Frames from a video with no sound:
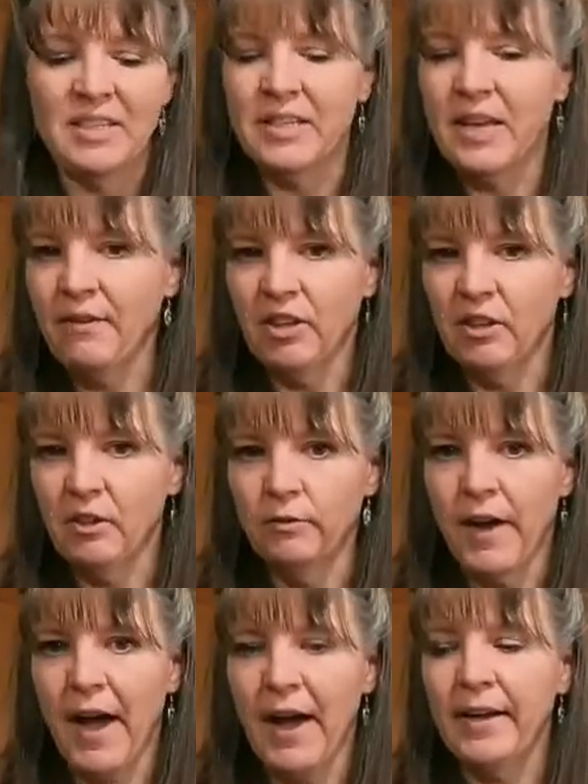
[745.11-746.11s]
these have a little
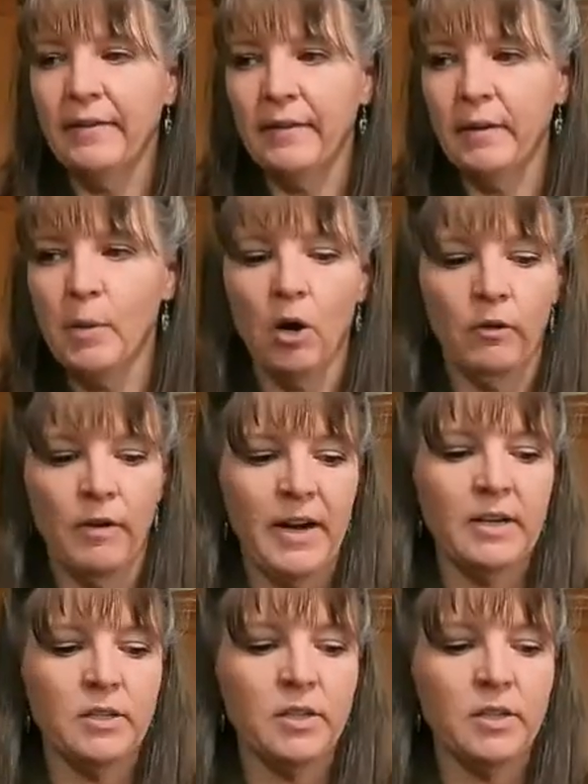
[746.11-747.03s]
fat in them already.